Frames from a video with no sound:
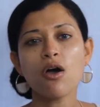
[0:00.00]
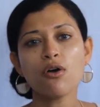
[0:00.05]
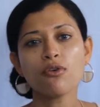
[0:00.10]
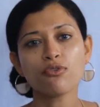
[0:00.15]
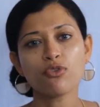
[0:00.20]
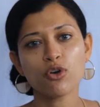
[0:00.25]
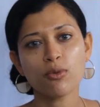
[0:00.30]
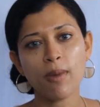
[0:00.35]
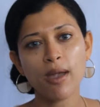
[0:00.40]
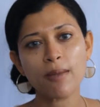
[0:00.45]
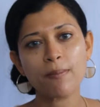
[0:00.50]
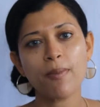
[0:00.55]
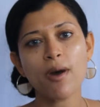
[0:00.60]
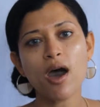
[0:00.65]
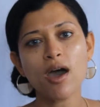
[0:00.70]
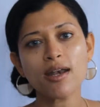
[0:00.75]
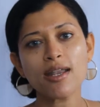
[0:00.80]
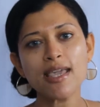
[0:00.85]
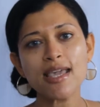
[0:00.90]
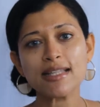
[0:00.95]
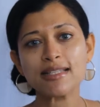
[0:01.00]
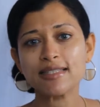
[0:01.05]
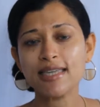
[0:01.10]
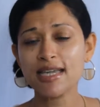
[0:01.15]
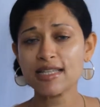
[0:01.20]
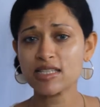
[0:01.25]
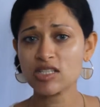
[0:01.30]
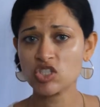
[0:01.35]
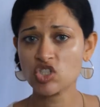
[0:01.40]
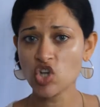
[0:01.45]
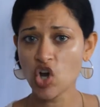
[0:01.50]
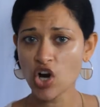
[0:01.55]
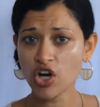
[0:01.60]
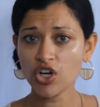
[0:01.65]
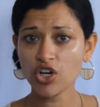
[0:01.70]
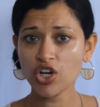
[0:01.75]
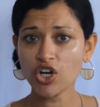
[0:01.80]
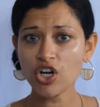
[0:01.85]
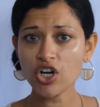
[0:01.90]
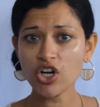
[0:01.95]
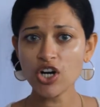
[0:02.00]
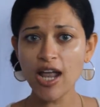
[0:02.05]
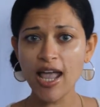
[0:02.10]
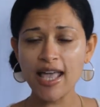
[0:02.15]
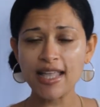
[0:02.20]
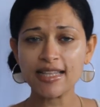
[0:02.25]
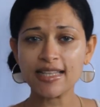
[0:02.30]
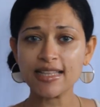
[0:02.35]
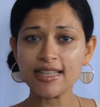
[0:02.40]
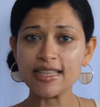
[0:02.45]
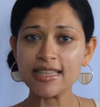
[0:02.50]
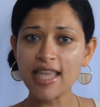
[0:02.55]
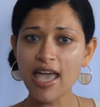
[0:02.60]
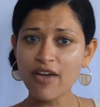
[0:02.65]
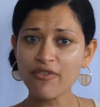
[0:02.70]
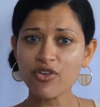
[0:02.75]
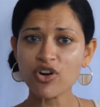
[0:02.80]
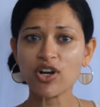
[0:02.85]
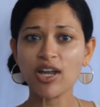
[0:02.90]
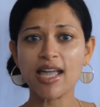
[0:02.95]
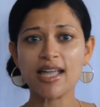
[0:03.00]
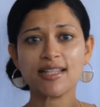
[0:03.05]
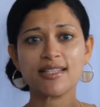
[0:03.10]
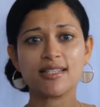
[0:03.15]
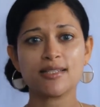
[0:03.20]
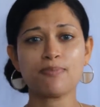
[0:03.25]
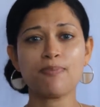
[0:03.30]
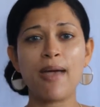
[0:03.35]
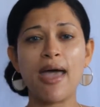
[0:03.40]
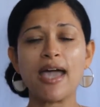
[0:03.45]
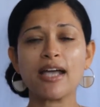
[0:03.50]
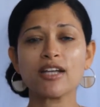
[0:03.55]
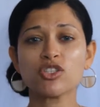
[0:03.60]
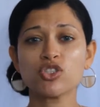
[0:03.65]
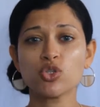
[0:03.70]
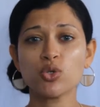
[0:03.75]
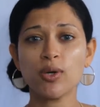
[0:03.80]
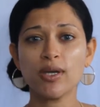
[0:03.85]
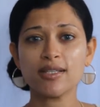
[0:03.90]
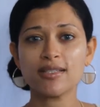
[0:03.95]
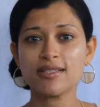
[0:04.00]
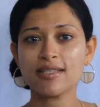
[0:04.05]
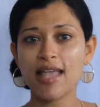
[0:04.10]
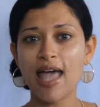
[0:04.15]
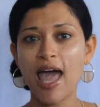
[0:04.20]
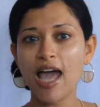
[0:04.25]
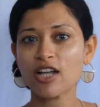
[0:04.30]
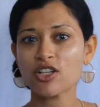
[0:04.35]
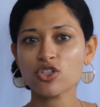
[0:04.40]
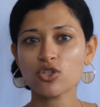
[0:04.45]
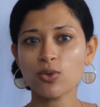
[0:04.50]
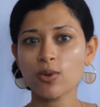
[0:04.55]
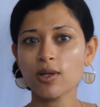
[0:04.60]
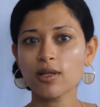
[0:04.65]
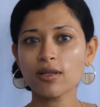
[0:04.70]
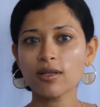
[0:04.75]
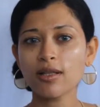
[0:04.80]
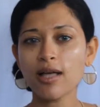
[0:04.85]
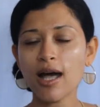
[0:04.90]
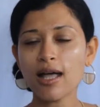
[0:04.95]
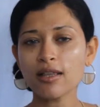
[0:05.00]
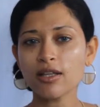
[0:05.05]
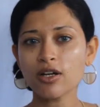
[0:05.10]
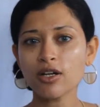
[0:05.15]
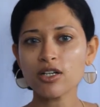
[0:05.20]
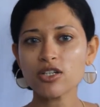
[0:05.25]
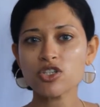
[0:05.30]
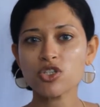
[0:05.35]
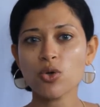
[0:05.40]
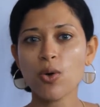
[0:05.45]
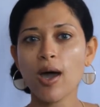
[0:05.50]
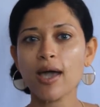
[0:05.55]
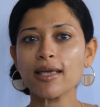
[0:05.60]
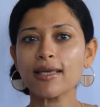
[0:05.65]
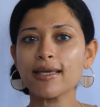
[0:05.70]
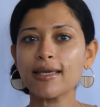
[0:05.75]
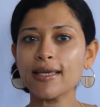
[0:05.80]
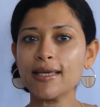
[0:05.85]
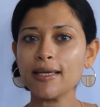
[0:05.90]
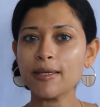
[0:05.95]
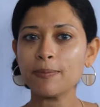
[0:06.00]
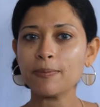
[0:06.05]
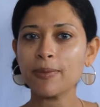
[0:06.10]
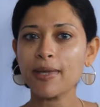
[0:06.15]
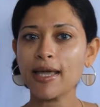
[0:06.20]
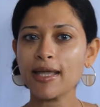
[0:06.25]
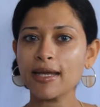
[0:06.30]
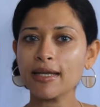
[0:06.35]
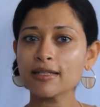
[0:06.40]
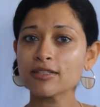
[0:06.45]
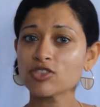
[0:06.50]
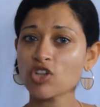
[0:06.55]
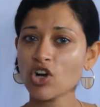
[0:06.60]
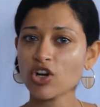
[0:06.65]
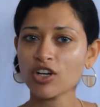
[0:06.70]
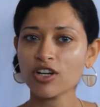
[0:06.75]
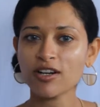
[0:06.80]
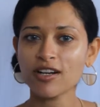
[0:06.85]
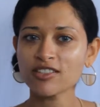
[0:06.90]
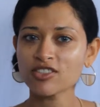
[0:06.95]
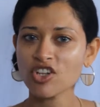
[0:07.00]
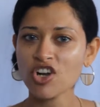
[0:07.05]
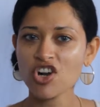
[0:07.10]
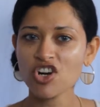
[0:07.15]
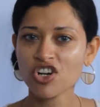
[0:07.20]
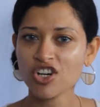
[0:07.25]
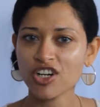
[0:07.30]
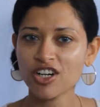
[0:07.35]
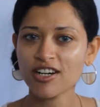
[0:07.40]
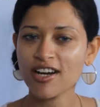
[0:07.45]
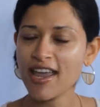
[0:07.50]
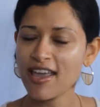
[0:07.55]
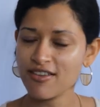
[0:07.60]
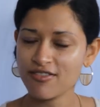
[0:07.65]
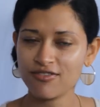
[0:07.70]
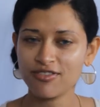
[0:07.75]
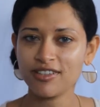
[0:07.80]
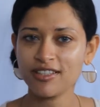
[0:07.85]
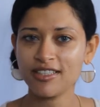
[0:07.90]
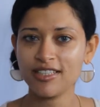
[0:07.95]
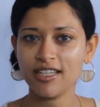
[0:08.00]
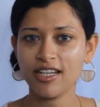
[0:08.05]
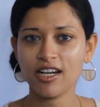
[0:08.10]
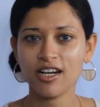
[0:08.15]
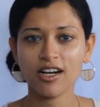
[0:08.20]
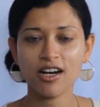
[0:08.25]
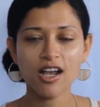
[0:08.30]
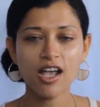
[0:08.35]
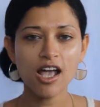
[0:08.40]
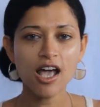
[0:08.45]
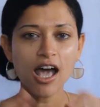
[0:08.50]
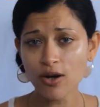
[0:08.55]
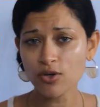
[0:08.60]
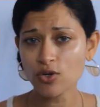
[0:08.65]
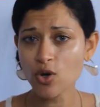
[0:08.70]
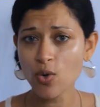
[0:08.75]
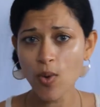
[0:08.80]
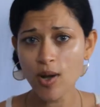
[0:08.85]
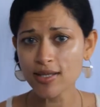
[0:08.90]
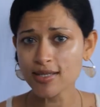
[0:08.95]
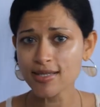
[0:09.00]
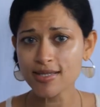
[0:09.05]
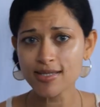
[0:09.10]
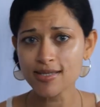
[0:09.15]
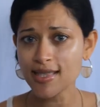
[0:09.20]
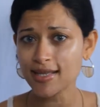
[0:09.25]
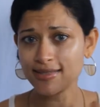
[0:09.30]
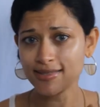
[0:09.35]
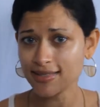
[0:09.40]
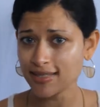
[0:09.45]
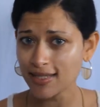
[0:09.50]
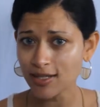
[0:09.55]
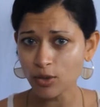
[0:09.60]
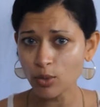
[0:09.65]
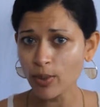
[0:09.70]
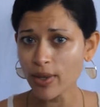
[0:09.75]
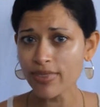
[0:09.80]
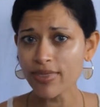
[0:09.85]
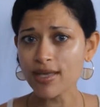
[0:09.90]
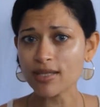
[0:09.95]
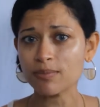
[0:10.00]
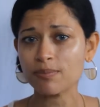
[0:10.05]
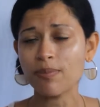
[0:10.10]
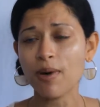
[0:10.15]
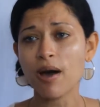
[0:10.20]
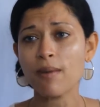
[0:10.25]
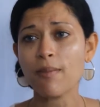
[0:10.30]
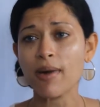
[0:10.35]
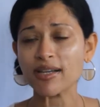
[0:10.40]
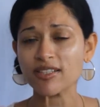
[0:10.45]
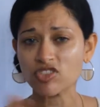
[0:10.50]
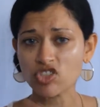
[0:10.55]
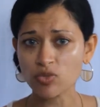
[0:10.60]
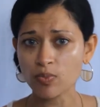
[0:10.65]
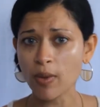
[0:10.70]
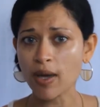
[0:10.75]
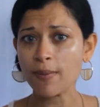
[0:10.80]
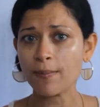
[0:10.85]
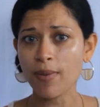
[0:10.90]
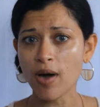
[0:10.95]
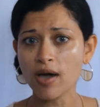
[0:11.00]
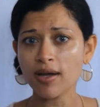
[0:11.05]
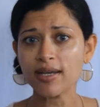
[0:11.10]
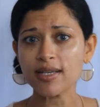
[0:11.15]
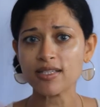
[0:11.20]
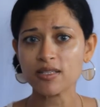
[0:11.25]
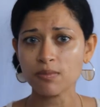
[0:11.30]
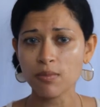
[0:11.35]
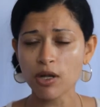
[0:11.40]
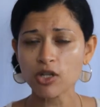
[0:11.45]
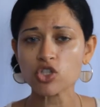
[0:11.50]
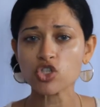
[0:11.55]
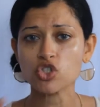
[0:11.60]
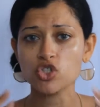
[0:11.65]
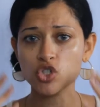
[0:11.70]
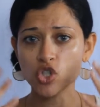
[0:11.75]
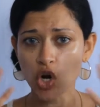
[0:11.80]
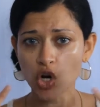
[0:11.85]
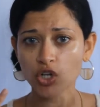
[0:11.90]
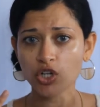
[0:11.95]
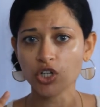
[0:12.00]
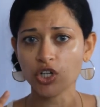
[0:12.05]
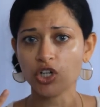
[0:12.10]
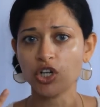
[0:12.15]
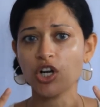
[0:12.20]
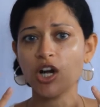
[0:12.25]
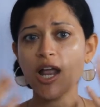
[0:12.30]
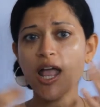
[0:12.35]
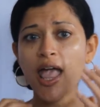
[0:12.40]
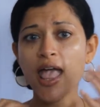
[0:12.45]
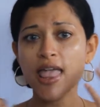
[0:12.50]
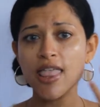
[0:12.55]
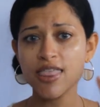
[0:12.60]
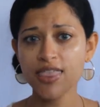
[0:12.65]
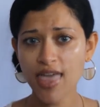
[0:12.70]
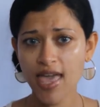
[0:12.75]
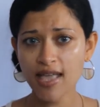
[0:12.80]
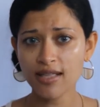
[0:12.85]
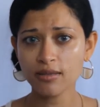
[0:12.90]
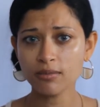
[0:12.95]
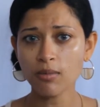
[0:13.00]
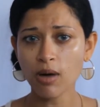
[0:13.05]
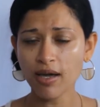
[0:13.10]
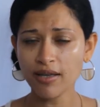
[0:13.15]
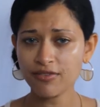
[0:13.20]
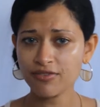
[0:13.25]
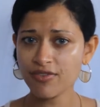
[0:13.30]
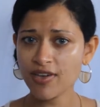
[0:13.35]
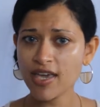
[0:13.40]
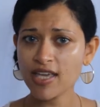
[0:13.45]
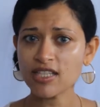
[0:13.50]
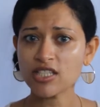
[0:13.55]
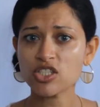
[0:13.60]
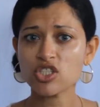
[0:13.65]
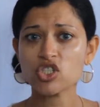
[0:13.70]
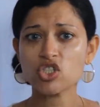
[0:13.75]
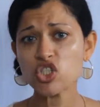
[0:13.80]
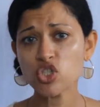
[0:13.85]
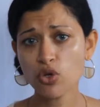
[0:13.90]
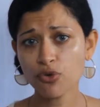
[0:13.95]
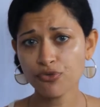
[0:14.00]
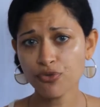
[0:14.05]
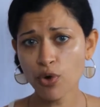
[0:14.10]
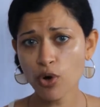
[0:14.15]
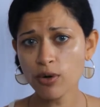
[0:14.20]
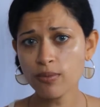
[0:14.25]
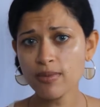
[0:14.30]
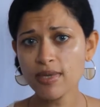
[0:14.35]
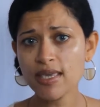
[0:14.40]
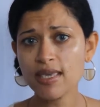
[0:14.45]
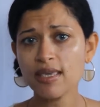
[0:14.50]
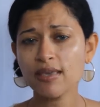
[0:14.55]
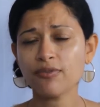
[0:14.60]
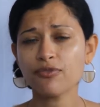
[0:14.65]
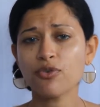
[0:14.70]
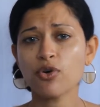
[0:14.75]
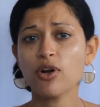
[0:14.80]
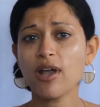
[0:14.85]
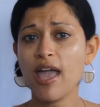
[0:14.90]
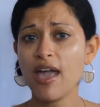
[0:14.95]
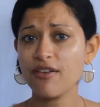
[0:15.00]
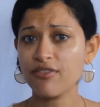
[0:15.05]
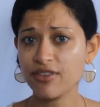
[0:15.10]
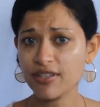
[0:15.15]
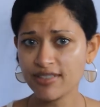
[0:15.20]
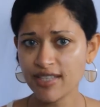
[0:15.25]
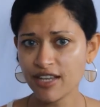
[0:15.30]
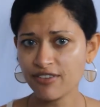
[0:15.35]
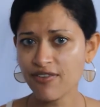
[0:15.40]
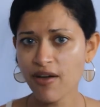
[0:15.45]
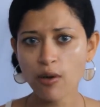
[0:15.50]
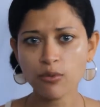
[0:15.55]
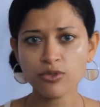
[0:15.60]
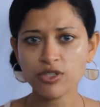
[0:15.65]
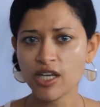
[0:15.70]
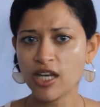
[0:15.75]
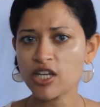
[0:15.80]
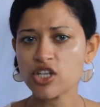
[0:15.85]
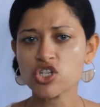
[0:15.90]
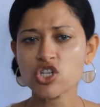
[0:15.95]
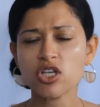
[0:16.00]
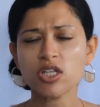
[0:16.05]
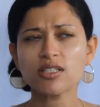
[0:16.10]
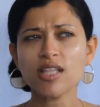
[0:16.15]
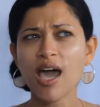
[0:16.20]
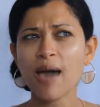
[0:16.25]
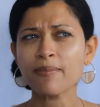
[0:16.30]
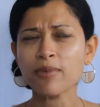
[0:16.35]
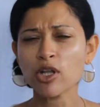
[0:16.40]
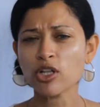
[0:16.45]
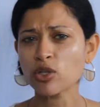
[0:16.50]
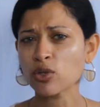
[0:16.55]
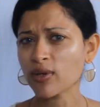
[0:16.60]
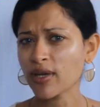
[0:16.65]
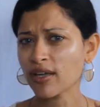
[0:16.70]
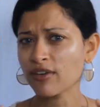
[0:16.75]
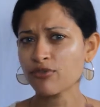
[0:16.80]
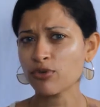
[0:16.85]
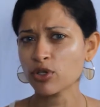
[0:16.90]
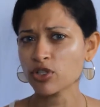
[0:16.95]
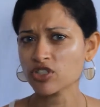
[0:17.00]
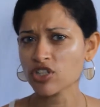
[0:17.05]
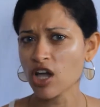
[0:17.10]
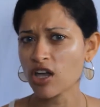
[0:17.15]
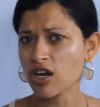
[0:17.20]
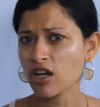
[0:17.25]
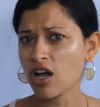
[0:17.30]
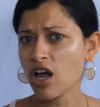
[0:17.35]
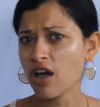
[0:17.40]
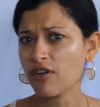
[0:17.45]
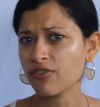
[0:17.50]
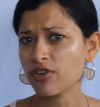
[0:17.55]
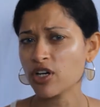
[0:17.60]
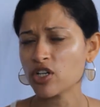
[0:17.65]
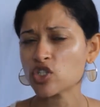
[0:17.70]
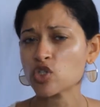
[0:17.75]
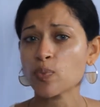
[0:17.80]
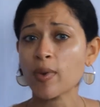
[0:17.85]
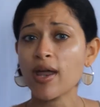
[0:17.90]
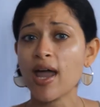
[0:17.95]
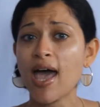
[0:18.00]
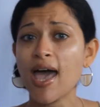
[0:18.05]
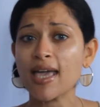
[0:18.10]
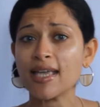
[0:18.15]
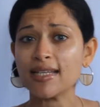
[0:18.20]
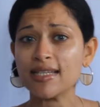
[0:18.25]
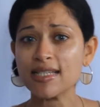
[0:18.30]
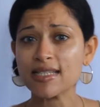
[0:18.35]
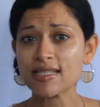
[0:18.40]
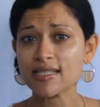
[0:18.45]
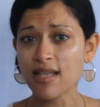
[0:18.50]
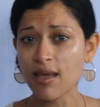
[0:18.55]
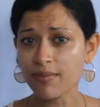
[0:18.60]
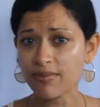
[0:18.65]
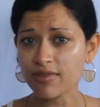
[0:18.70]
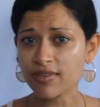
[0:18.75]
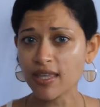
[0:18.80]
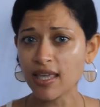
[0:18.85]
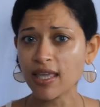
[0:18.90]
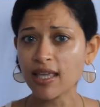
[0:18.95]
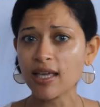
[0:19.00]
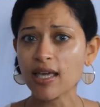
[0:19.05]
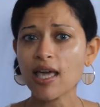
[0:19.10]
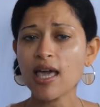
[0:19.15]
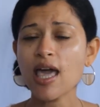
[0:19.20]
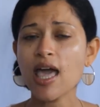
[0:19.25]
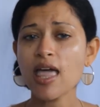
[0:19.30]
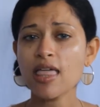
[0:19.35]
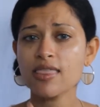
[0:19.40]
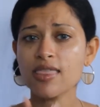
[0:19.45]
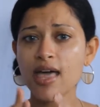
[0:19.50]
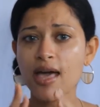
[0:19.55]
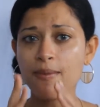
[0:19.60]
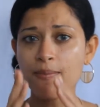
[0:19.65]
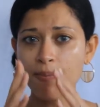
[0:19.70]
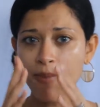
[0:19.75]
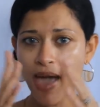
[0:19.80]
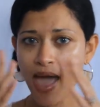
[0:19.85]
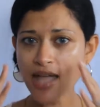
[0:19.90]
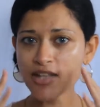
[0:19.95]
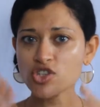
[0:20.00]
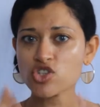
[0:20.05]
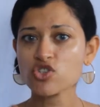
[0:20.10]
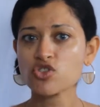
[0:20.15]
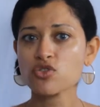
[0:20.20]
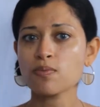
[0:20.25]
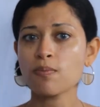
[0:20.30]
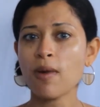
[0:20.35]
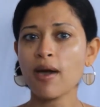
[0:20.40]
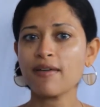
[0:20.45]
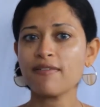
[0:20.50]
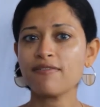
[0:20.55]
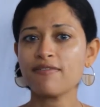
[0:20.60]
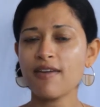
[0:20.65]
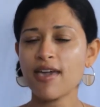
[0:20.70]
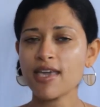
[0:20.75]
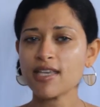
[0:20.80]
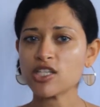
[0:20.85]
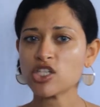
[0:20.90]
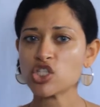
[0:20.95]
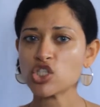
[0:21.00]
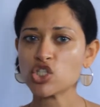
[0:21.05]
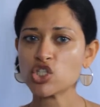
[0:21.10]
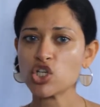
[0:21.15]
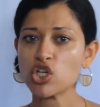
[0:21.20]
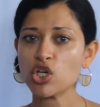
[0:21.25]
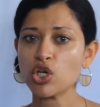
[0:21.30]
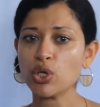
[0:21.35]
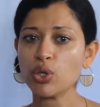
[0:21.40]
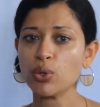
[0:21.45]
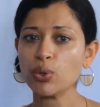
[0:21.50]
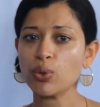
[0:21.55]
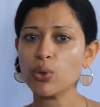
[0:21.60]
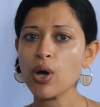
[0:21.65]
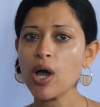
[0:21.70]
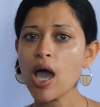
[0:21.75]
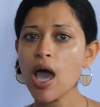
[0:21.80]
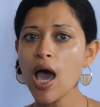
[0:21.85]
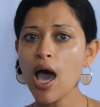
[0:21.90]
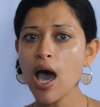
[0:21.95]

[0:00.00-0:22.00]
For my body, it gets darker and never gets back to its actual color, so I keep getting darker and darker every year. I don't know what's the deal with it, but my body is much darker than my face. So for me, for everyday foundation, I'm not looking for a ton of coverage, but I need something that matched my face to